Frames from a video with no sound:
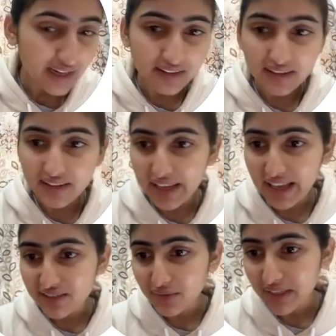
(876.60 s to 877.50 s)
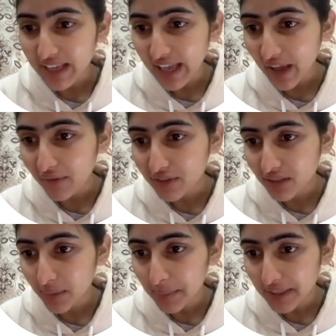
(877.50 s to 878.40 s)
And the next we have
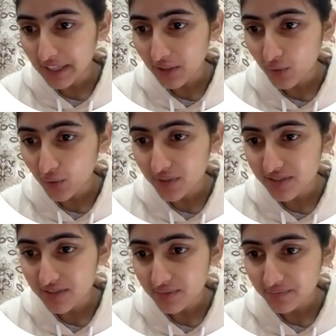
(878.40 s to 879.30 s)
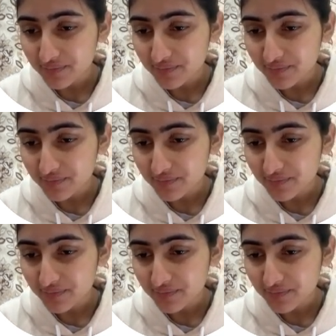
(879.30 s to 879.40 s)
the meeting notes.